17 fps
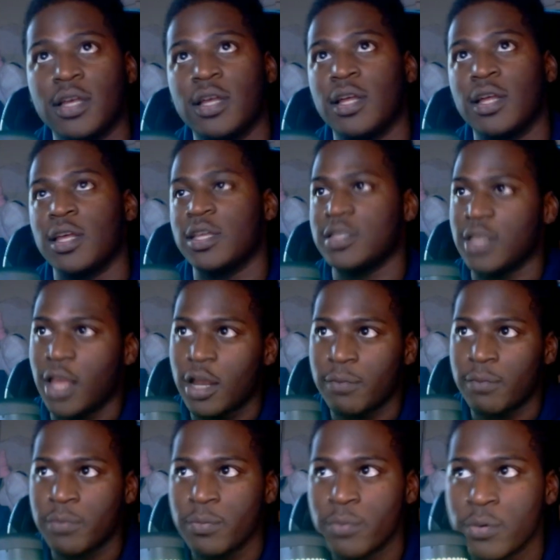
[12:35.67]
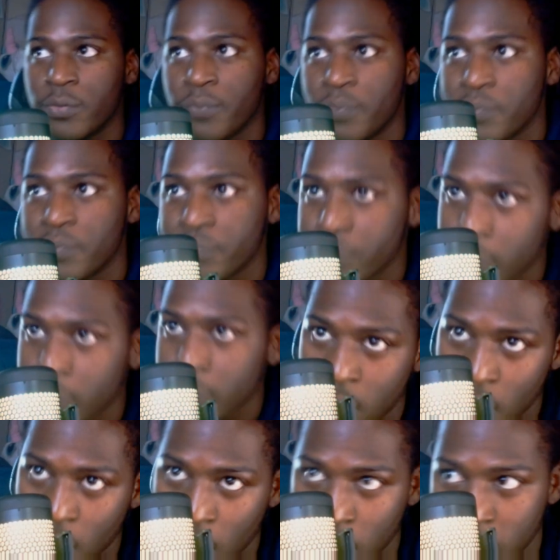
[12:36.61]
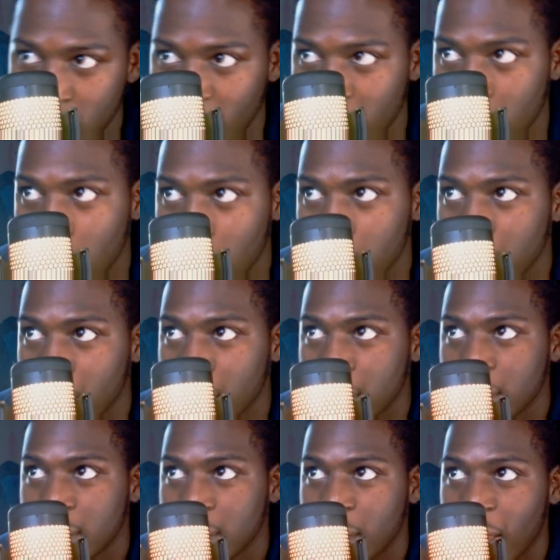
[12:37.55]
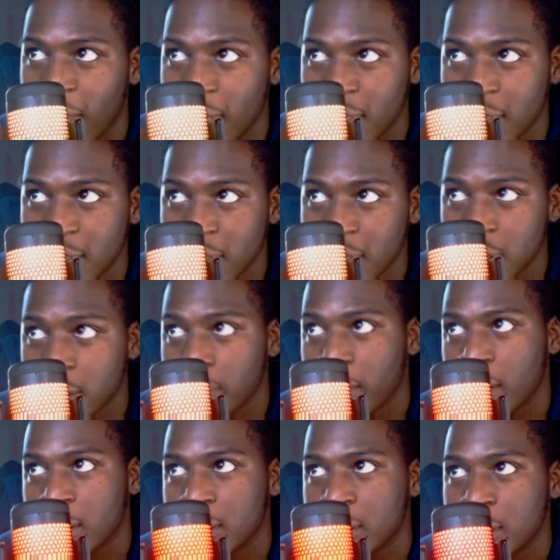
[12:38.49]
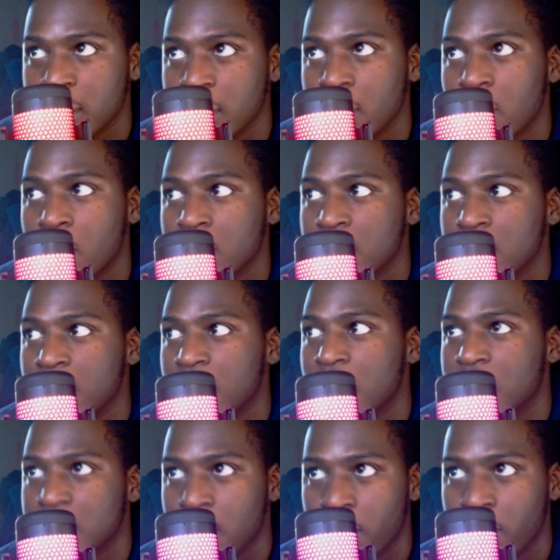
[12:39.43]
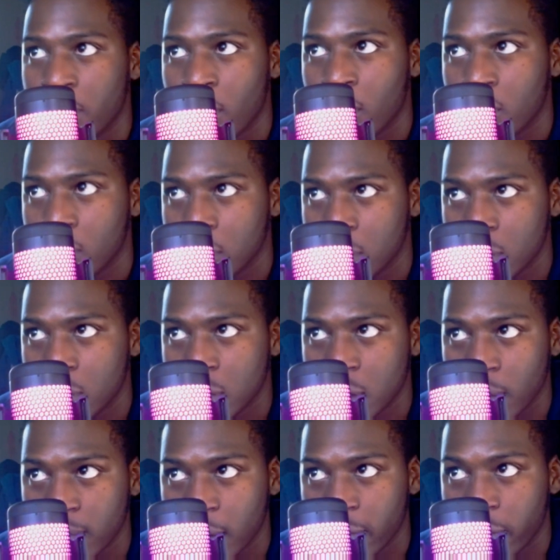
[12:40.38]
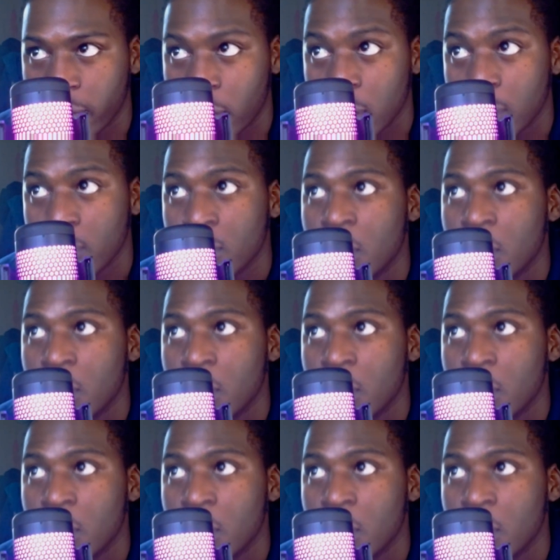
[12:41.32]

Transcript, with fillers: there's a lot of people you know they don't get their decision making skills because some people will do something for them